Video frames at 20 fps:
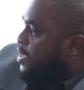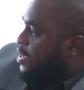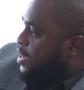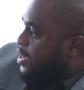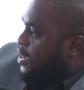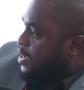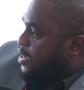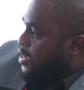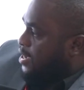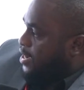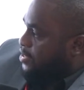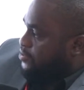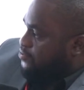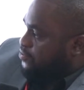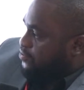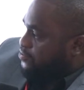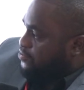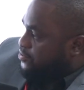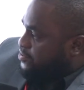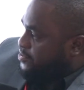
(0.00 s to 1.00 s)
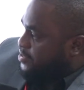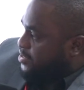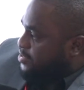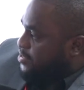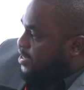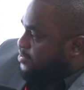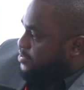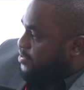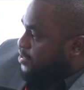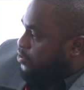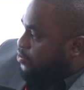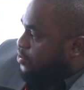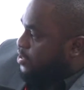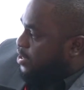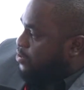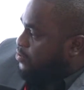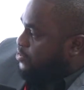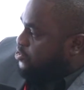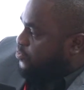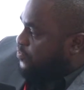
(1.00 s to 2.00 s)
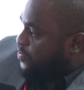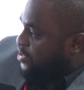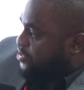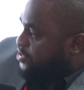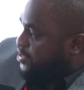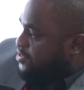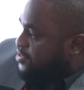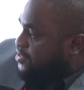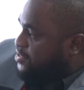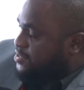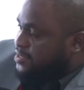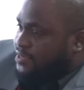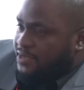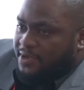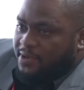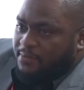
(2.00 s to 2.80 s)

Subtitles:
As we also said, that the long cargo inspections,